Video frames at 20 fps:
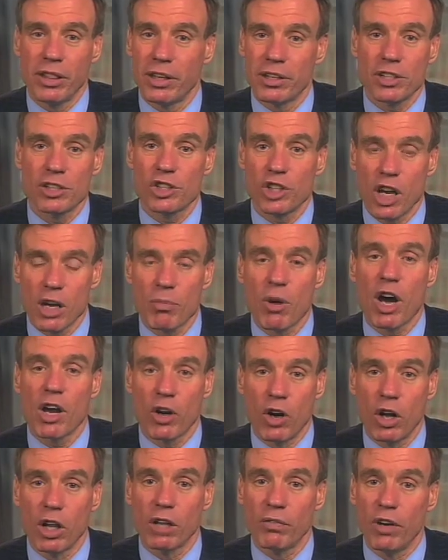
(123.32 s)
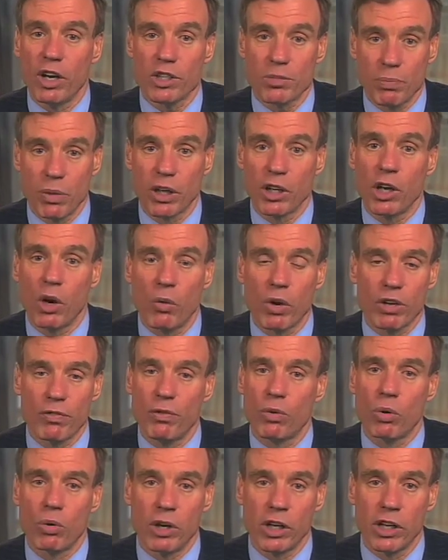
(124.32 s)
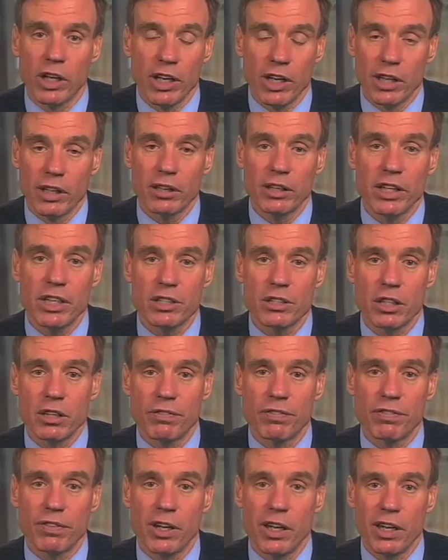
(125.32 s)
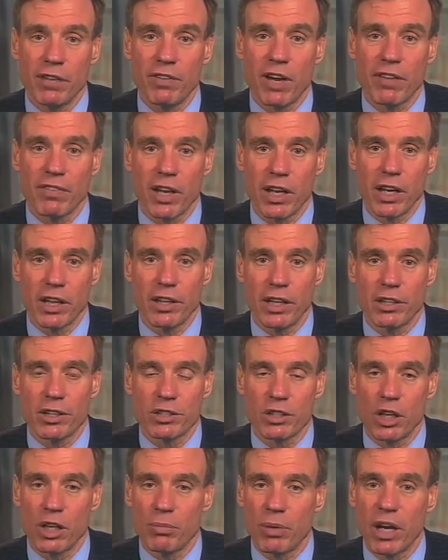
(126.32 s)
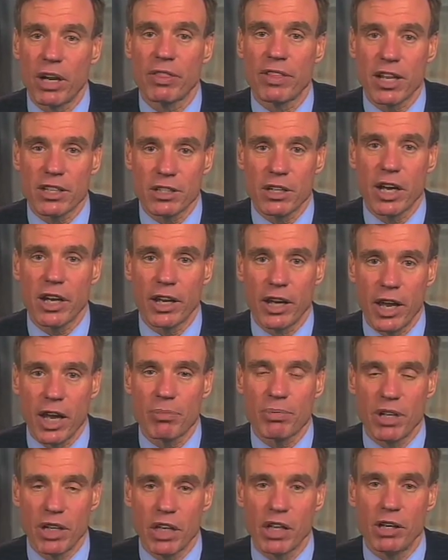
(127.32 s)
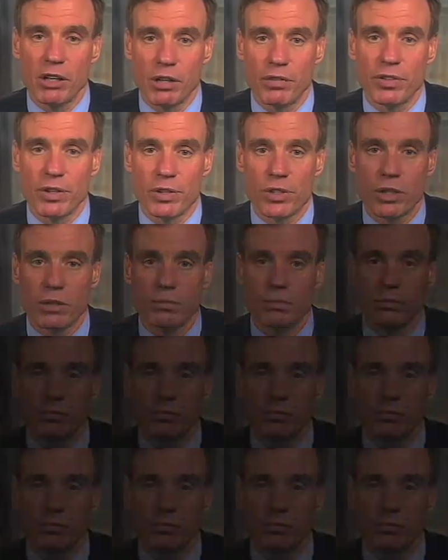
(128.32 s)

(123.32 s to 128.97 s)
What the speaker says: shame on all of us, but going forward, at least if I've got anything to say about it, that's not going to happen again in the future.